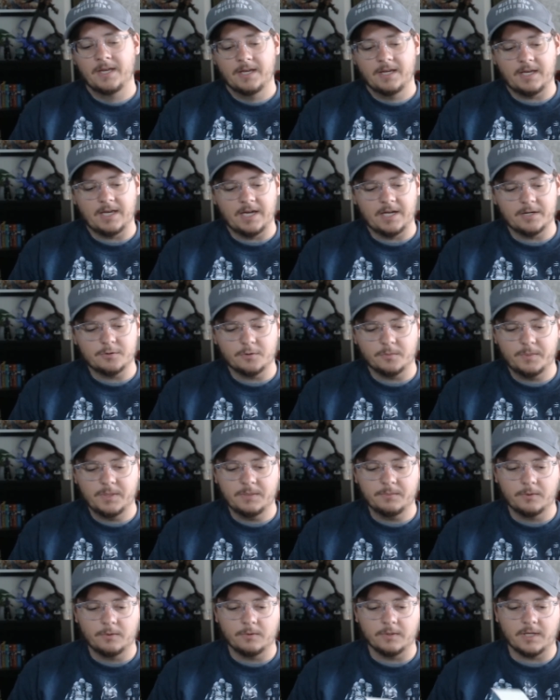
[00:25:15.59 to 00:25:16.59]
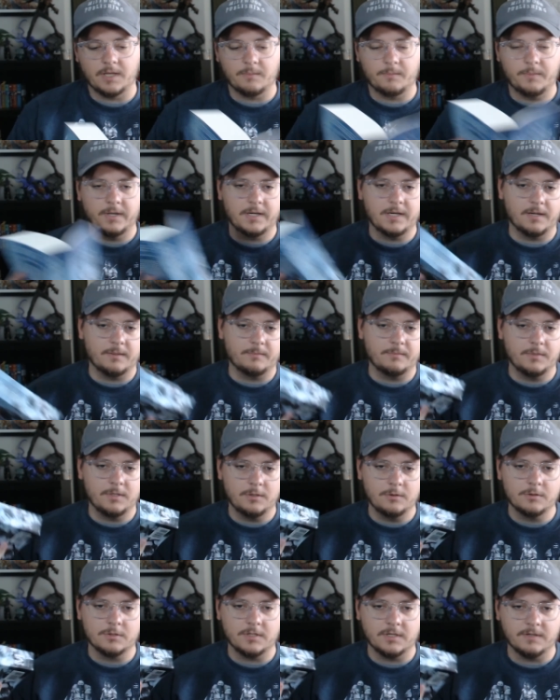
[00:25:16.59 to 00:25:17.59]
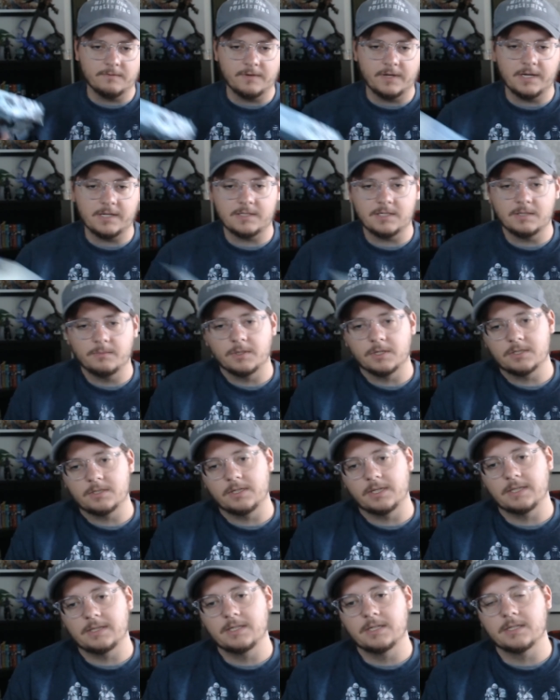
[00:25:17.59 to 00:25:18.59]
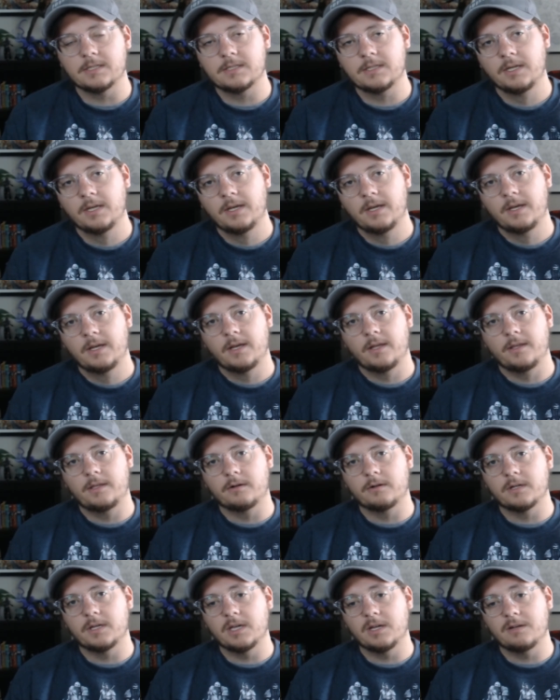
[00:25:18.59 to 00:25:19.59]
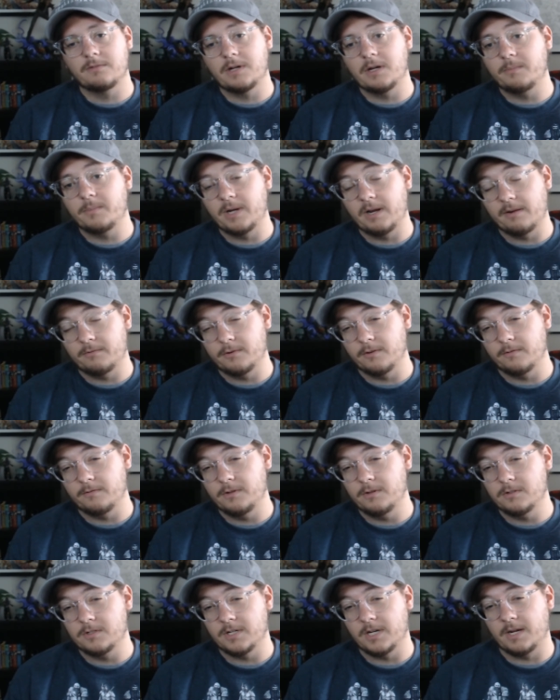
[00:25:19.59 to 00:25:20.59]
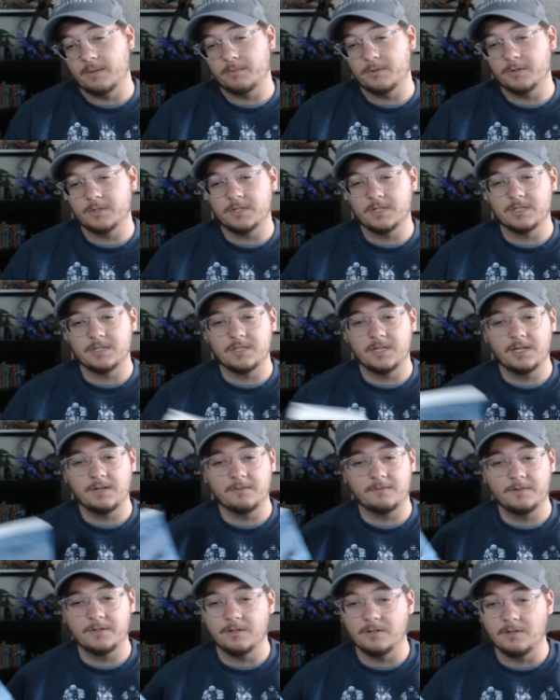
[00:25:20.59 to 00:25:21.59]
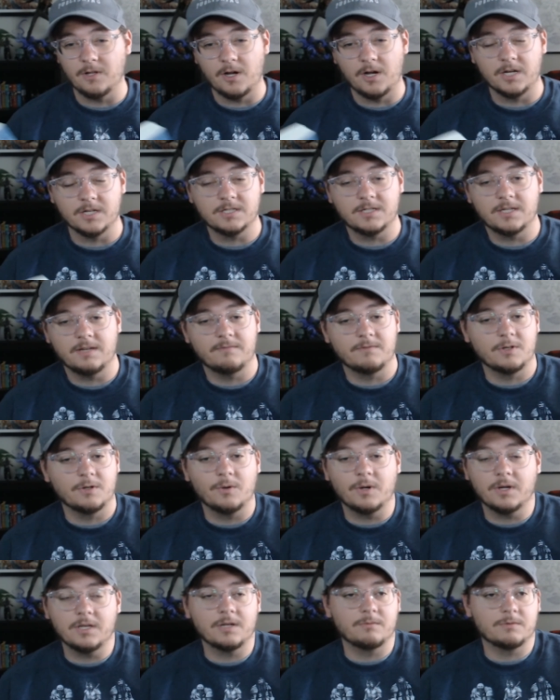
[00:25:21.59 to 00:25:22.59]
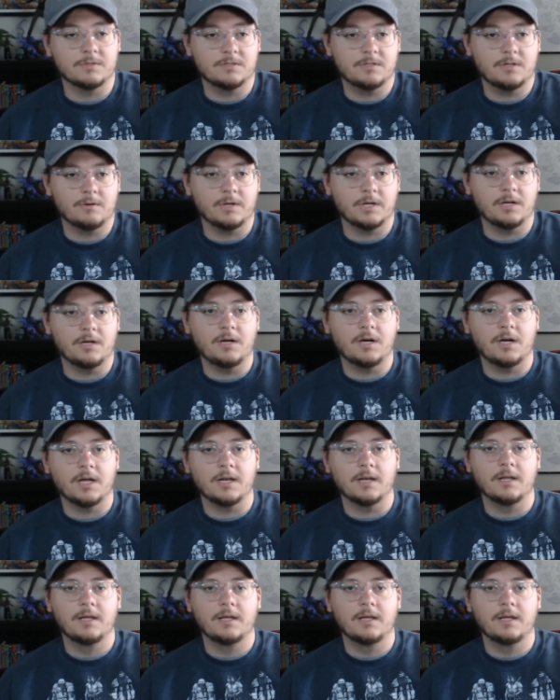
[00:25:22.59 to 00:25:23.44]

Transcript: Casual people, when they pick up usually fantasy books like this, they'll give up after a few chapters because they feel lost and they have no idea what's going on.